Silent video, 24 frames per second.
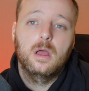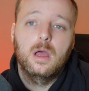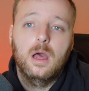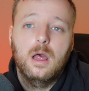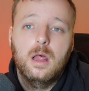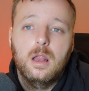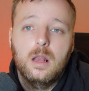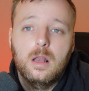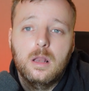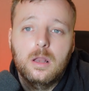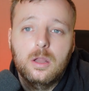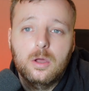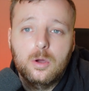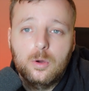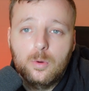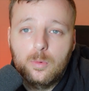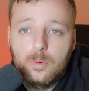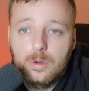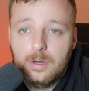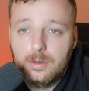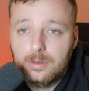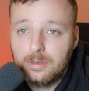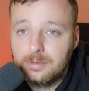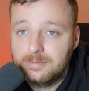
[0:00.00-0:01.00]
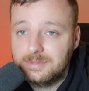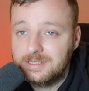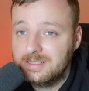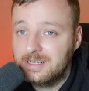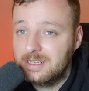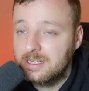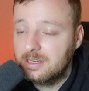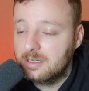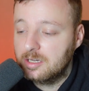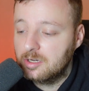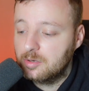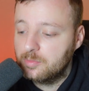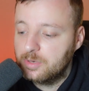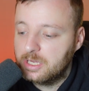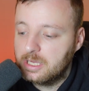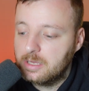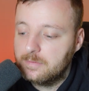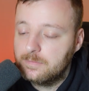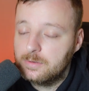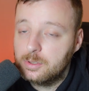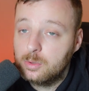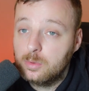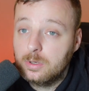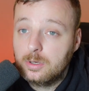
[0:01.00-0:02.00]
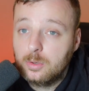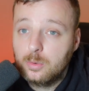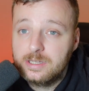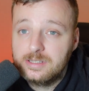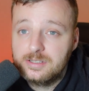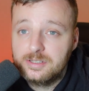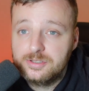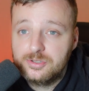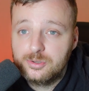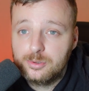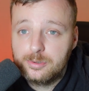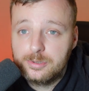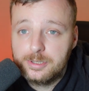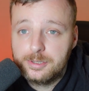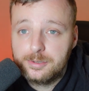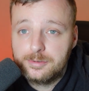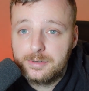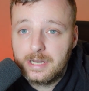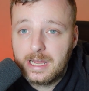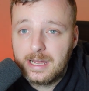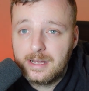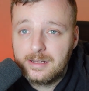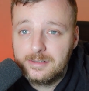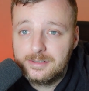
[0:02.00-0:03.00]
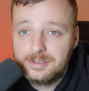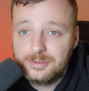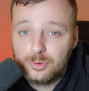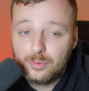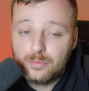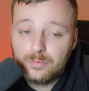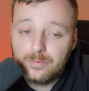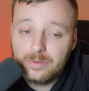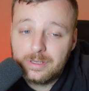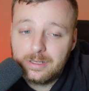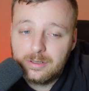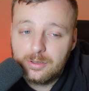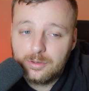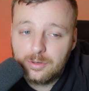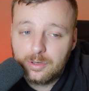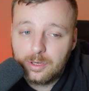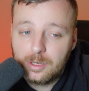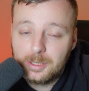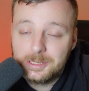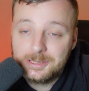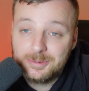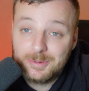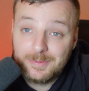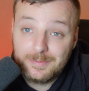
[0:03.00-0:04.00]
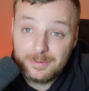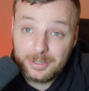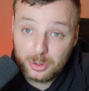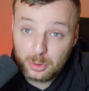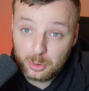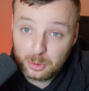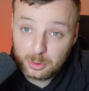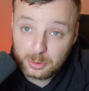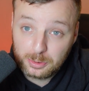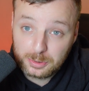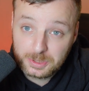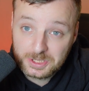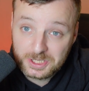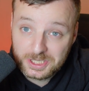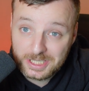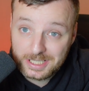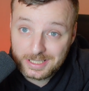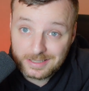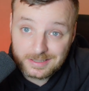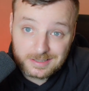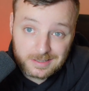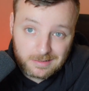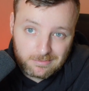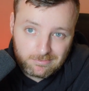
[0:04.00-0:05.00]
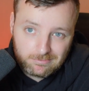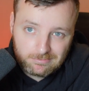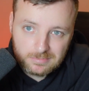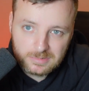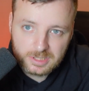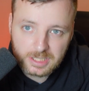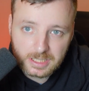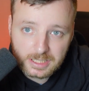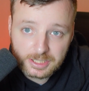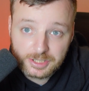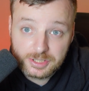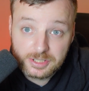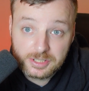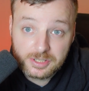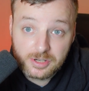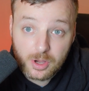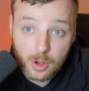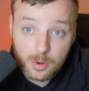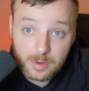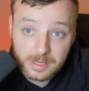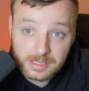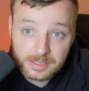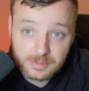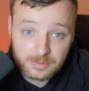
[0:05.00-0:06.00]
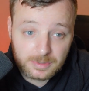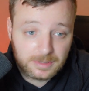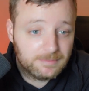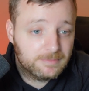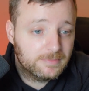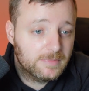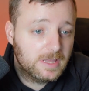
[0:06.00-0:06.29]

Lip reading: Hello, welcome. Today I'm going to be giving you a quick tutorial on how to do VLOOKUPs within Google Sheets. So let's just go into it.